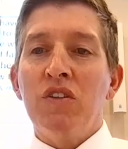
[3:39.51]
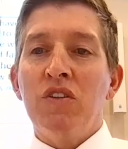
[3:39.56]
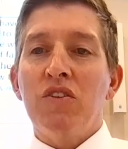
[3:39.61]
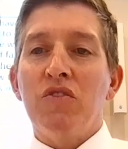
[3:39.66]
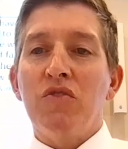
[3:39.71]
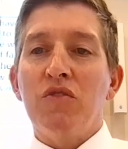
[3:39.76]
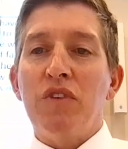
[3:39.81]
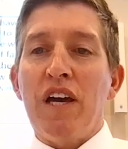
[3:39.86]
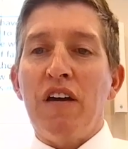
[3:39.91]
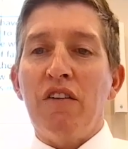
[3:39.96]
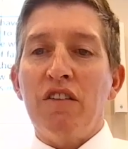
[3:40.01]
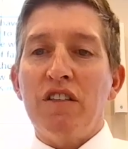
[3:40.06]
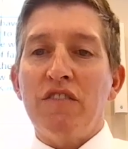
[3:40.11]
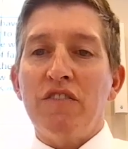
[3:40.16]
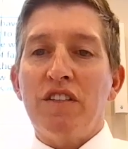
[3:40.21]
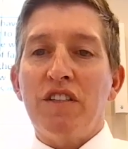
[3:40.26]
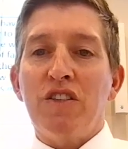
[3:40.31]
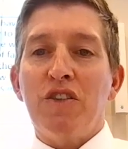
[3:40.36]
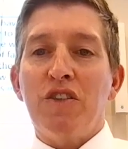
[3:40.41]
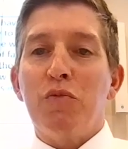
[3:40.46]
who now have
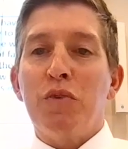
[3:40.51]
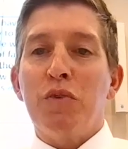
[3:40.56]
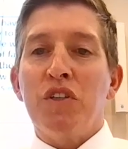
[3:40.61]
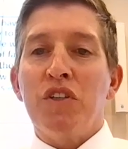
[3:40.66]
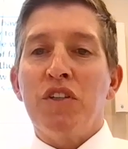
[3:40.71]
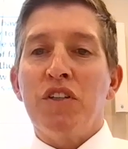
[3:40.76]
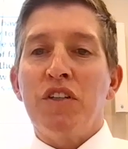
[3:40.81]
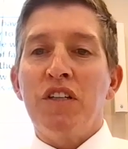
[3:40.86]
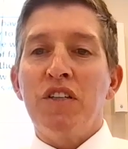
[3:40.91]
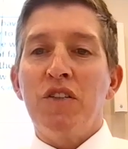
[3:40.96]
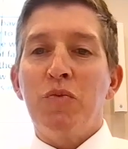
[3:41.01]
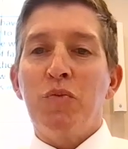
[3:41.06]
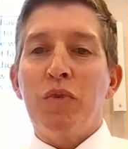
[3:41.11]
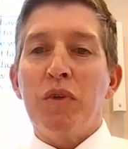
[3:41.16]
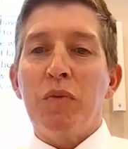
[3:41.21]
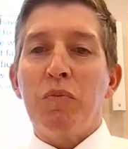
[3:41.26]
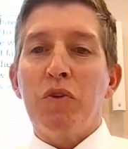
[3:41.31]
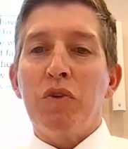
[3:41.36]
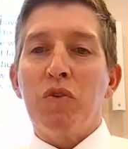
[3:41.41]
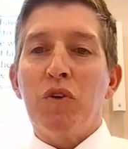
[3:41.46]
disabilities,
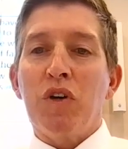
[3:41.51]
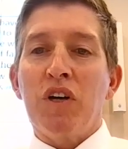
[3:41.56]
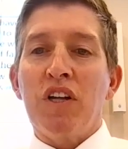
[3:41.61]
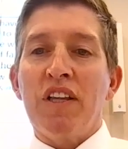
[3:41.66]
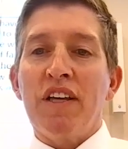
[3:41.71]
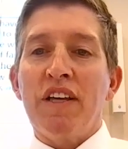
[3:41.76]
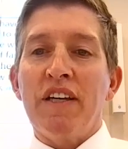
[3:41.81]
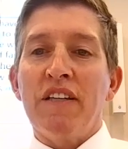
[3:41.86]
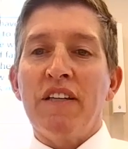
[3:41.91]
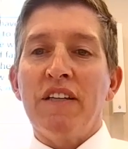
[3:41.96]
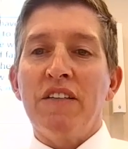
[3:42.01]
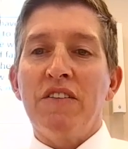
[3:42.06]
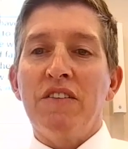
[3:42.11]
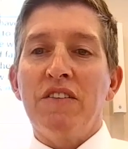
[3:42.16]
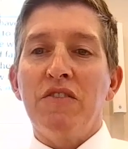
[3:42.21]
people who are likely